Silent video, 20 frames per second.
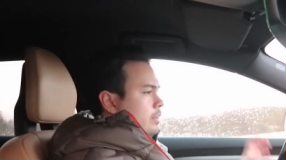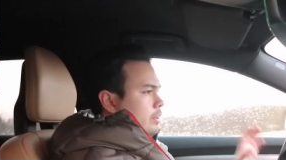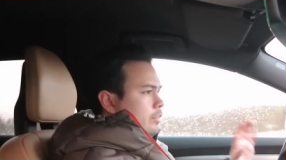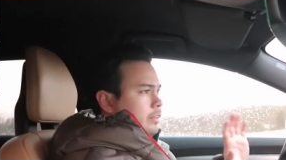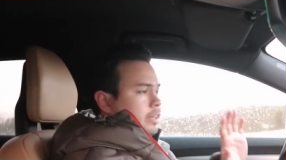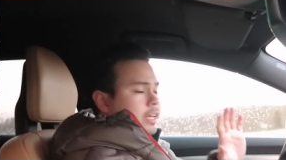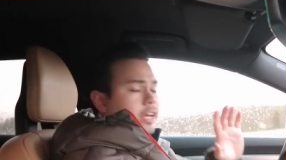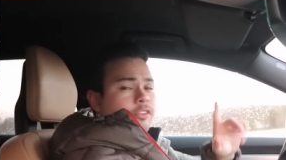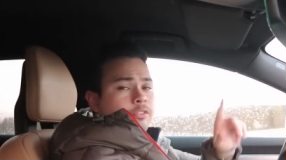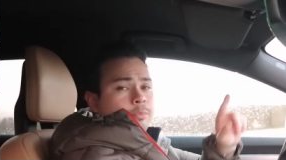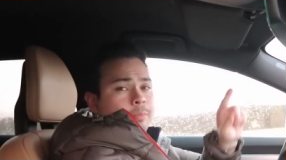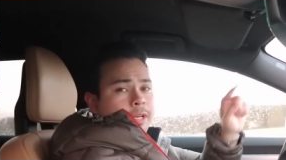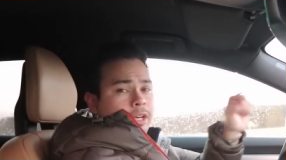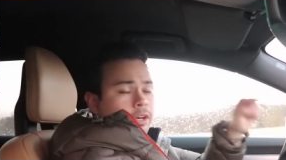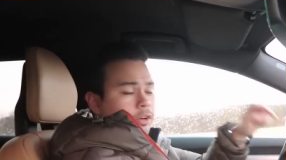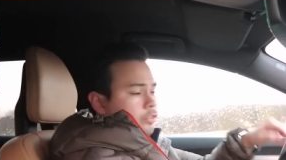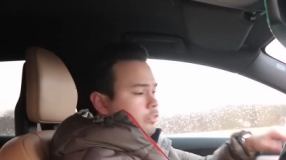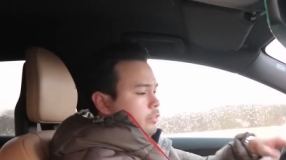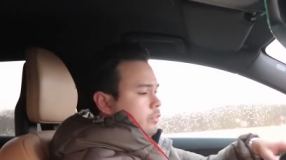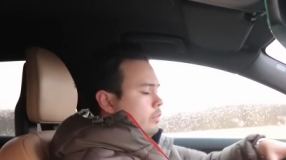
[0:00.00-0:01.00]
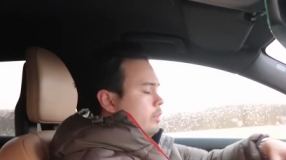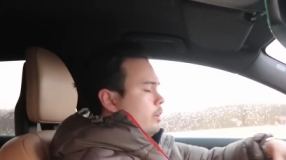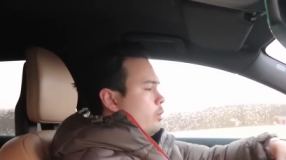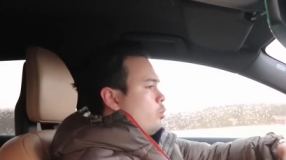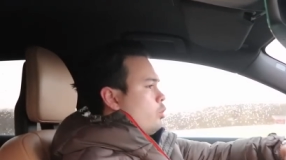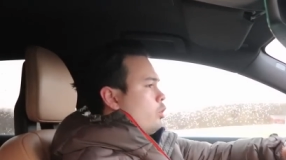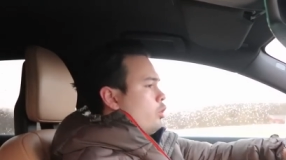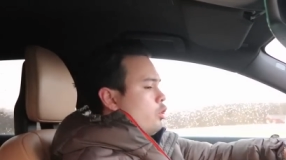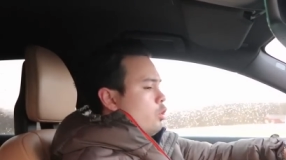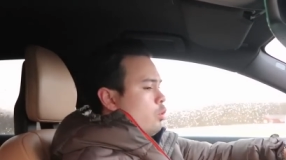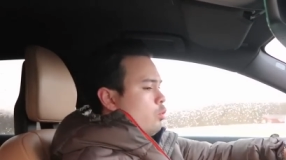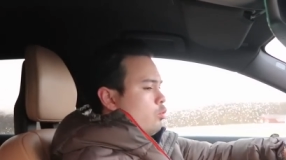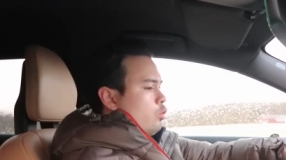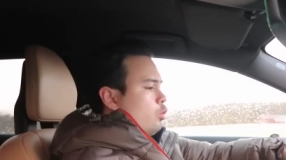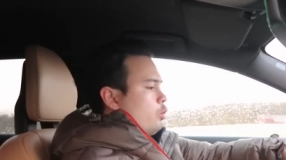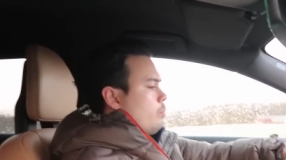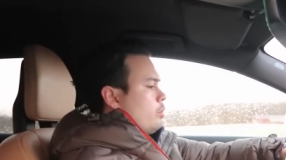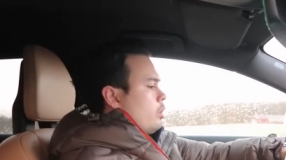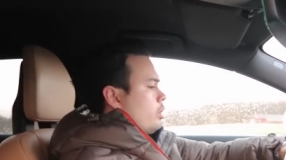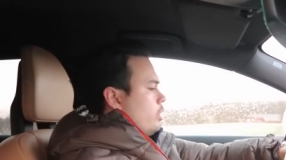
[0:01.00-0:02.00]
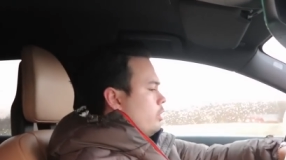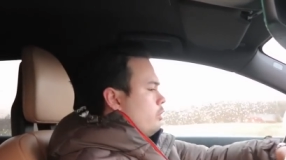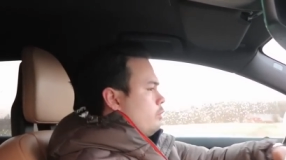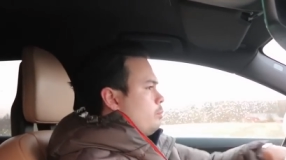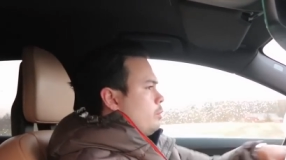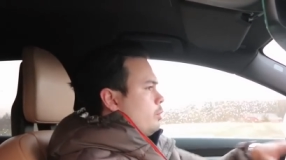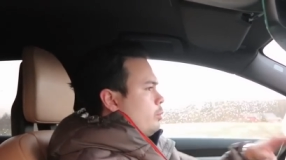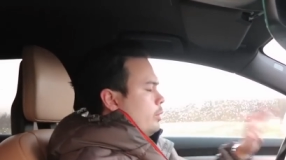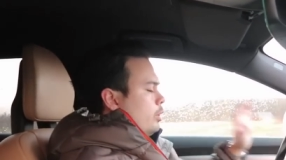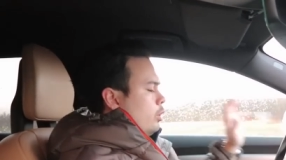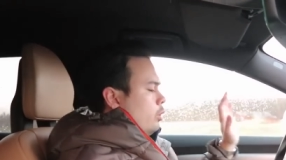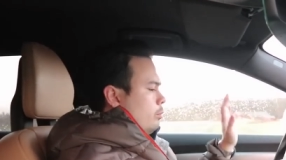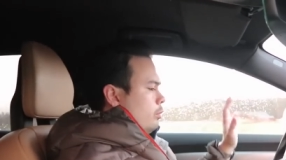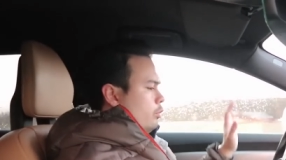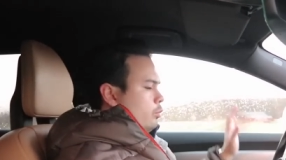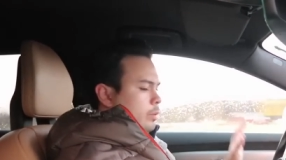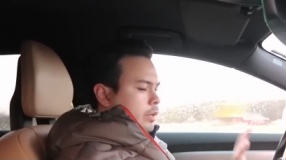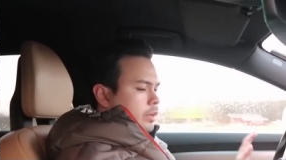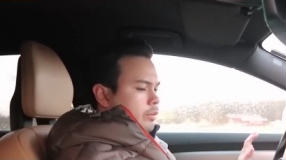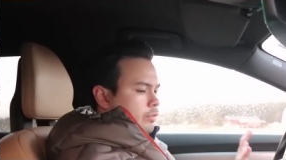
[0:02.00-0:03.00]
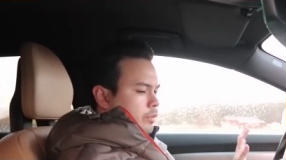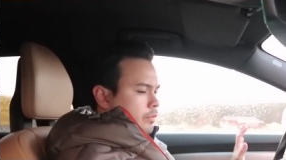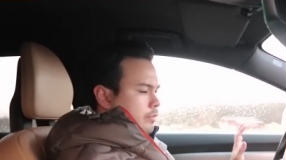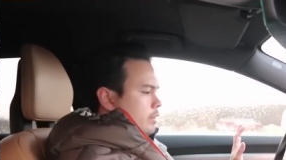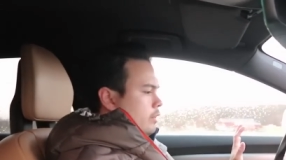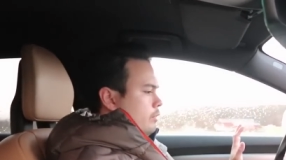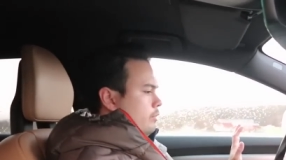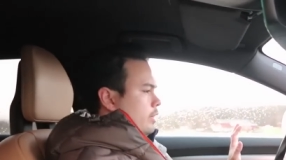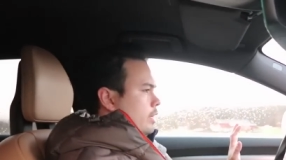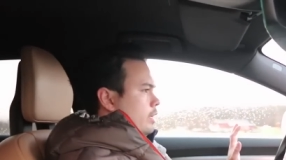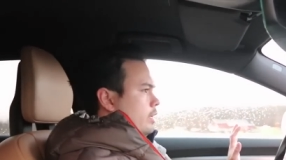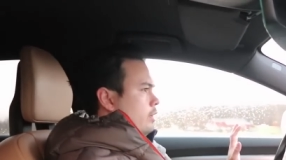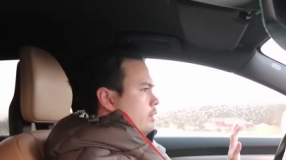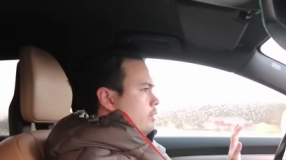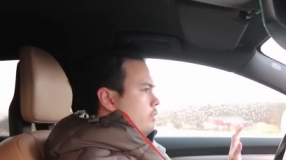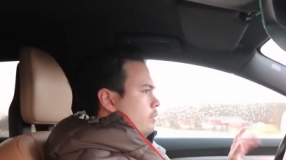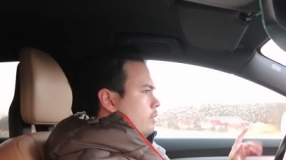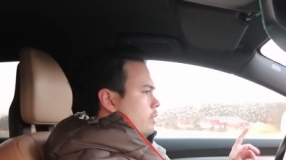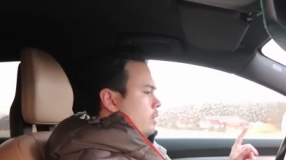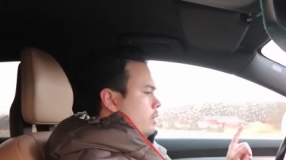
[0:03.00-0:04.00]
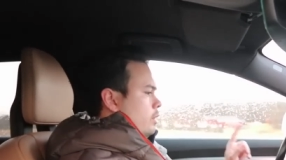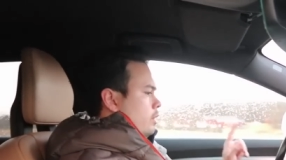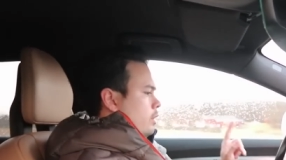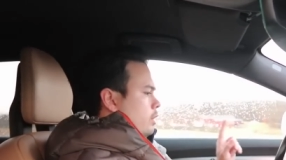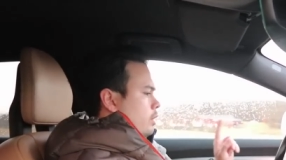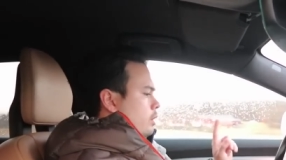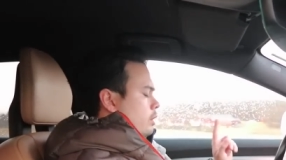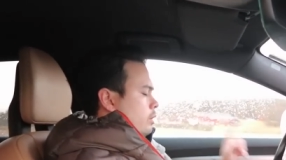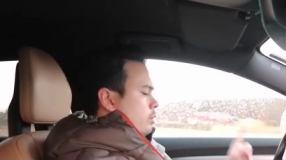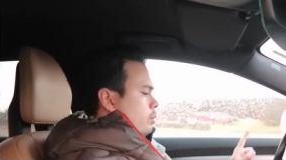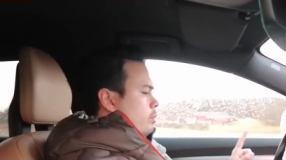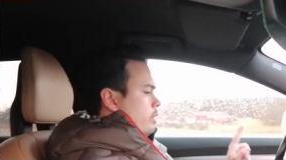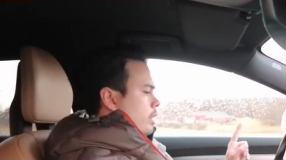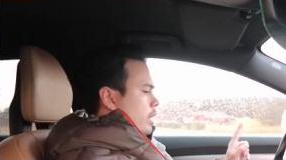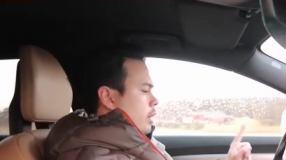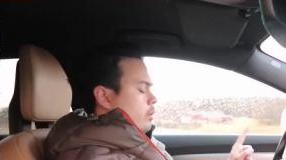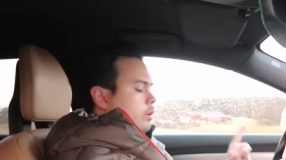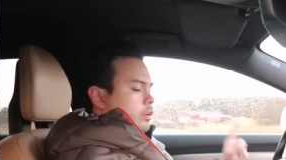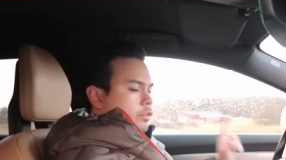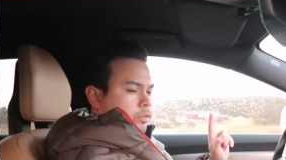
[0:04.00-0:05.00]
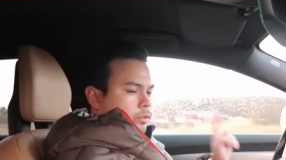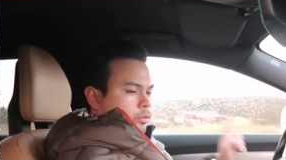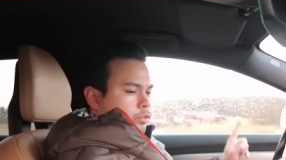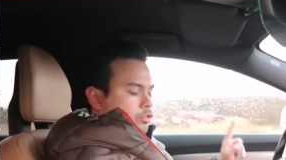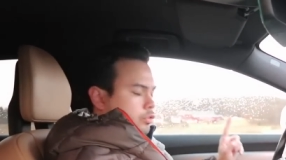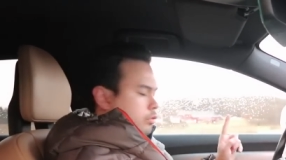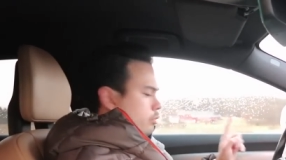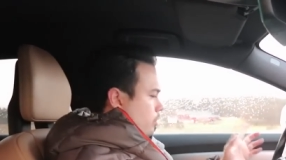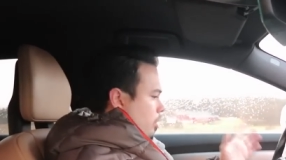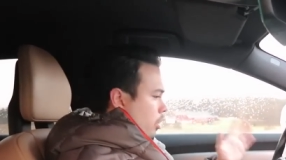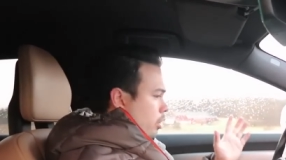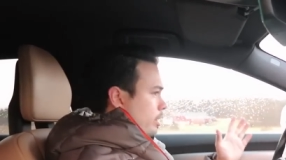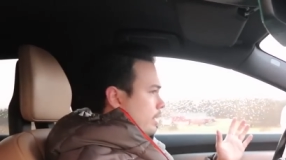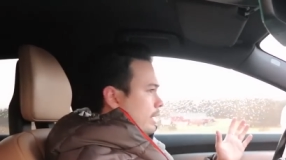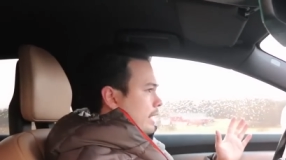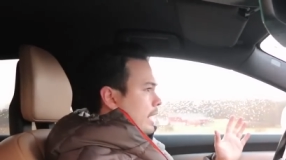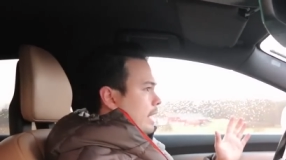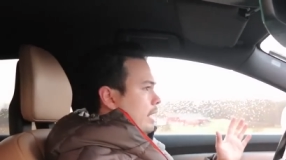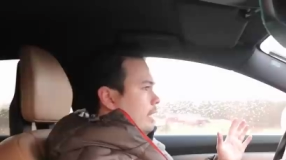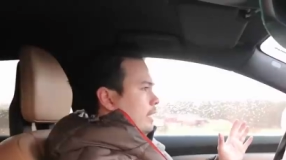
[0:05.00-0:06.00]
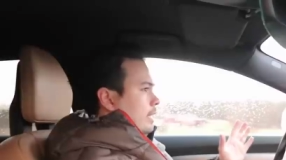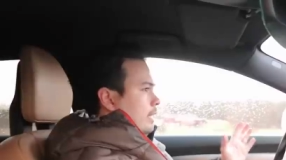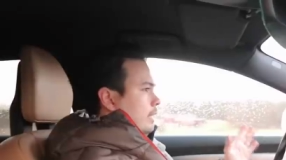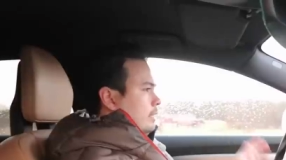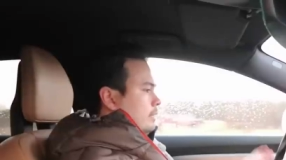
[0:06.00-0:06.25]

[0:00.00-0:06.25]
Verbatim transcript: Disengaged because there were no road markings, but we almost went fifteen seconds without it. So start again,